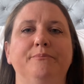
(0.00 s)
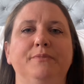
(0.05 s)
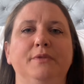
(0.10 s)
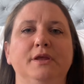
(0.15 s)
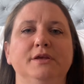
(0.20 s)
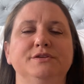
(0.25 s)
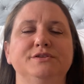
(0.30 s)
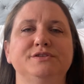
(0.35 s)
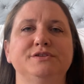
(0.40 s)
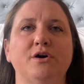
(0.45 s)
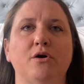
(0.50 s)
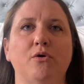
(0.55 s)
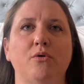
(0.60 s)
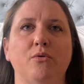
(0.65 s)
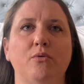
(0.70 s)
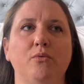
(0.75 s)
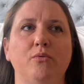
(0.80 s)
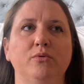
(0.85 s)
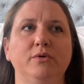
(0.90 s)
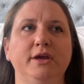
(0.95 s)

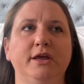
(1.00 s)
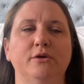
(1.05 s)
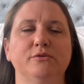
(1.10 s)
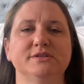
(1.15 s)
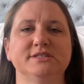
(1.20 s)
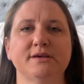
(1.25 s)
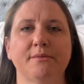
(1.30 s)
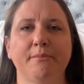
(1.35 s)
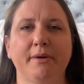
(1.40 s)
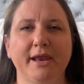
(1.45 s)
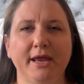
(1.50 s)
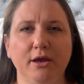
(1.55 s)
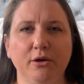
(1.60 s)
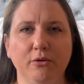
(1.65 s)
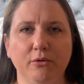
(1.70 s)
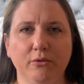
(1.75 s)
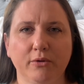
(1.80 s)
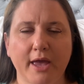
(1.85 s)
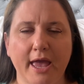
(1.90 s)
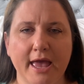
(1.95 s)
So, somebody
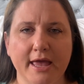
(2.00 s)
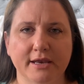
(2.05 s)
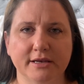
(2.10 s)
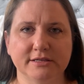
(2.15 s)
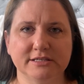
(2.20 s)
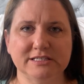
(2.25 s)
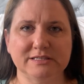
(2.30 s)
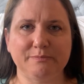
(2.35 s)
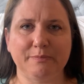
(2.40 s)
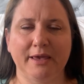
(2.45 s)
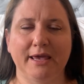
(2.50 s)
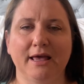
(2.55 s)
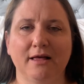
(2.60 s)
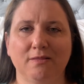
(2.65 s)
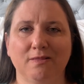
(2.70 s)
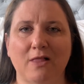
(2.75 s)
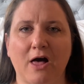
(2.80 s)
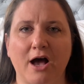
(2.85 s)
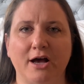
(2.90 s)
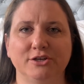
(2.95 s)
who can speak
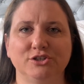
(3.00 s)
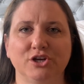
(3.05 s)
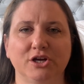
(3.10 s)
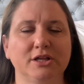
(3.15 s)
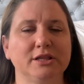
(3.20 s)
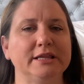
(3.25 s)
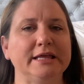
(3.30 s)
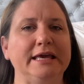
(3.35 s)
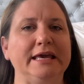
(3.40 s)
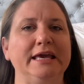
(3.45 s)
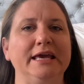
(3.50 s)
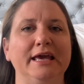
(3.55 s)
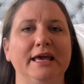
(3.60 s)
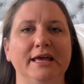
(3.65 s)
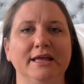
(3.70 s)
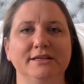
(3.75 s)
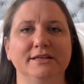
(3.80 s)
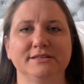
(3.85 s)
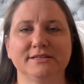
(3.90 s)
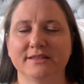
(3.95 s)
logically
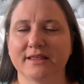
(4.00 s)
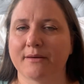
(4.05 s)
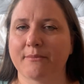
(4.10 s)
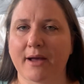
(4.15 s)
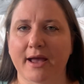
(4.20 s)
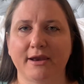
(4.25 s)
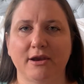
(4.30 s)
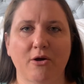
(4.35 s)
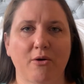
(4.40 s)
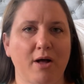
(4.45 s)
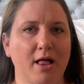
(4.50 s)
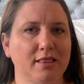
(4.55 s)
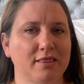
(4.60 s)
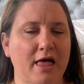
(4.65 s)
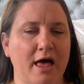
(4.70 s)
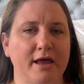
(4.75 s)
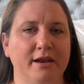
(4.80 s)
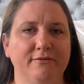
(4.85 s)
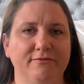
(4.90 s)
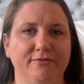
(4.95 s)
into them, I know a
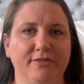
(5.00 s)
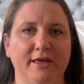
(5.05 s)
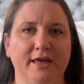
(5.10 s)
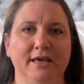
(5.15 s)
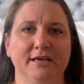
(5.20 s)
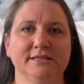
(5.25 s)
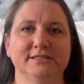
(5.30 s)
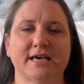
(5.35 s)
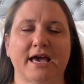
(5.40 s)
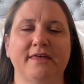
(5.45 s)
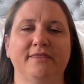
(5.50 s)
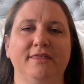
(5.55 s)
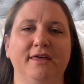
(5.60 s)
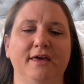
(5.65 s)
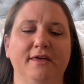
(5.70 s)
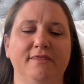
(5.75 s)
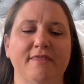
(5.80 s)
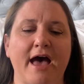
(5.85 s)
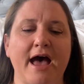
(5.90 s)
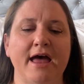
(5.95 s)
lot of things. I
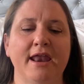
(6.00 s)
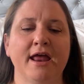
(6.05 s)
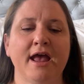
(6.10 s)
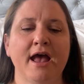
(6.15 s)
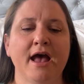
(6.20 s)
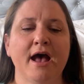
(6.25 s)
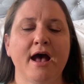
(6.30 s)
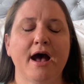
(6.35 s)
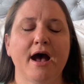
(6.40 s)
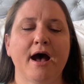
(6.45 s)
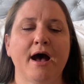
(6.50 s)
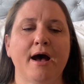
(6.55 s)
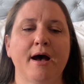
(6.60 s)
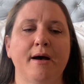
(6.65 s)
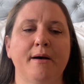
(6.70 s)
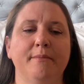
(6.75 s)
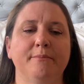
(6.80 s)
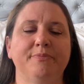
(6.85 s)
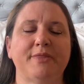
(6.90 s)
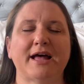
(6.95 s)
think that
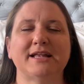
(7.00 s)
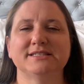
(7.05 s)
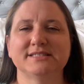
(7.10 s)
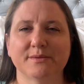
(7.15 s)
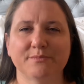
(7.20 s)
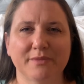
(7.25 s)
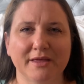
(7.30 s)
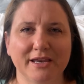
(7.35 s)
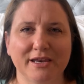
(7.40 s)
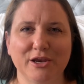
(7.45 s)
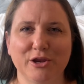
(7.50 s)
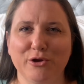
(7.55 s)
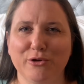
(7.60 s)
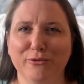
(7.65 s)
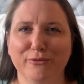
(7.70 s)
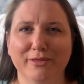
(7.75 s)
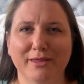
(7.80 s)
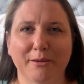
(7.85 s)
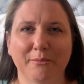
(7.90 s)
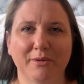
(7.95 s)
that's something new
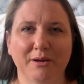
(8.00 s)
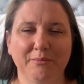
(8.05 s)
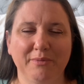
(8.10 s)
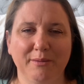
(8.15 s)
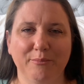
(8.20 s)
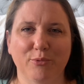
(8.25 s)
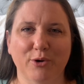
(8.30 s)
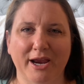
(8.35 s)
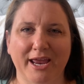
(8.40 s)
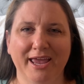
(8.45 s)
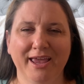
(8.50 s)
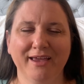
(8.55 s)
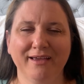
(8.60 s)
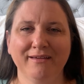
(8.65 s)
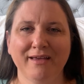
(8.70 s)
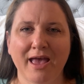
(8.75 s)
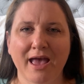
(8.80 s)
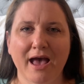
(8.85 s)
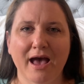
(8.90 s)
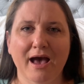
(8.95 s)
that I'm going to be bringing.
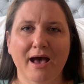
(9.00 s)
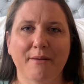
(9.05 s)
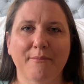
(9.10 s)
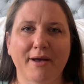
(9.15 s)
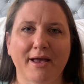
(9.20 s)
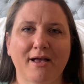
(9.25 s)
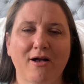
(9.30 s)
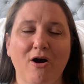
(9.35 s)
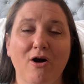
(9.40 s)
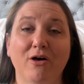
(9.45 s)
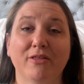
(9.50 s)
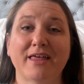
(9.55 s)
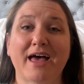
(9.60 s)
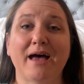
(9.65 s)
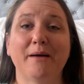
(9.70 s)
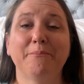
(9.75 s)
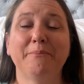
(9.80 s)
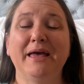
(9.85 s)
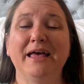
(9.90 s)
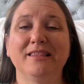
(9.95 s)
I call
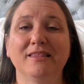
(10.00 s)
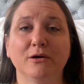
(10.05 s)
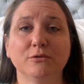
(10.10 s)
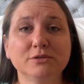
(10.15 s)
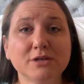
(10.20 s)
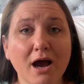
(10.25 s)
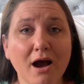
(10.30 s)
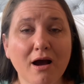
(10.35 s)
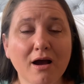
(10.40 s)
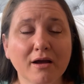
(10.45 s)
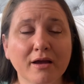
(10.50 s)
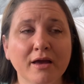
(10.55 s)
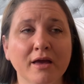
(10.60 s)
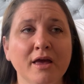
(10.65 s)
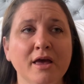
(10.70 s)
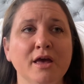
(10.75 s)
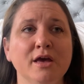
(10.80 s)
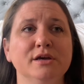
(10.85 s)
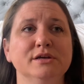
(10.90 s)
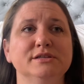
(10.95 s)
that pillow talk.
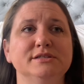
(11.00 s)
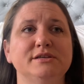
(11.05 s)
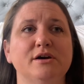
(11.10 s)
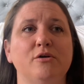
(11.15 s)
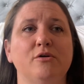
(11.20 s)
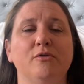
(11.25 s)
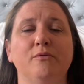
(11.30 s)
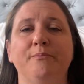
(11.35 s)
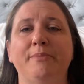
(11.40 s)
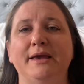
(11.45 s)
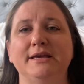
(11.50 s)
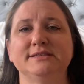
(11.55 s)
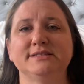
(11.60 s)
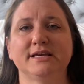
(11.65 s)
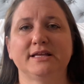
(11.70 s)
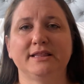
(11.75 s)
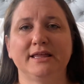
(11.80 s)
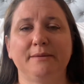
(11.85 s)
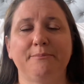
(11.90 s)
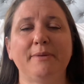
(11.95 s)
So
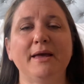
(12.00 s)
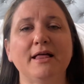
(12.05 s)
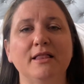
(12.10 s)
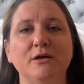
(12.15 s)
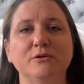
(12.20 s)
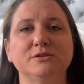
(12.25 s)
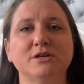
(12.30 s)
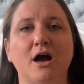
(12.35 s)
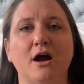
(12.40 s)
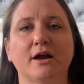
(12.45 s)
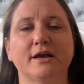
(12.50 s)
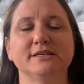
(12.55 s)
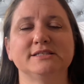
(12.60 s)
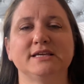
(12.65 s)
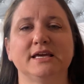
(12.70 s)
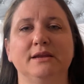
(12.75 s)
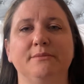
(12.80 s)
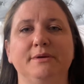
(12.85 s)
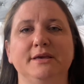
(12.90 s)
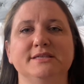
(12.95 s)
basically, pillow talk is
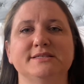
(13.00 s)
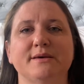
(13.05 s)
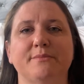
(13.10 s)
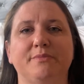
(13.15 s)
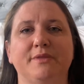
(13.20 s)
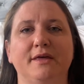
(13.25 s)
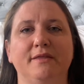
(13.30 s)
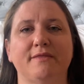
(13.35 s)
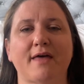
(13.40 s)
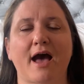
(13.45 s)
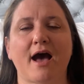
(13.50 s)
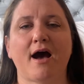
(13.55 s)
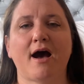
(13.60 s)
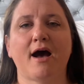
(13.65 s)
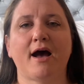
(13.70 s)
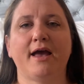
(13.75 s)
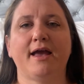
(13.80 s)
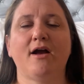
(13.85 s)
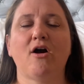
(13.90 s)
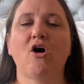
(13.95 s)
going to be something that
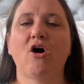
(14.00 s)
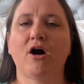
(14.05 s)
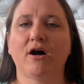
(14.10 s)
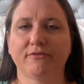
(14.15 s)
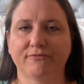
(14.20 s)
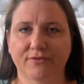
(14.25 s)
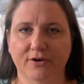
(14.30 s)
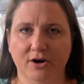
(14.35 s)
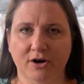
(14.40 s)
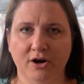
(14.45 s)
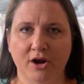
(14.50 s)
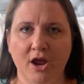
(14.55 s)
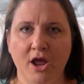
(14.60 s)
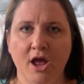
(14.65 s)
I offer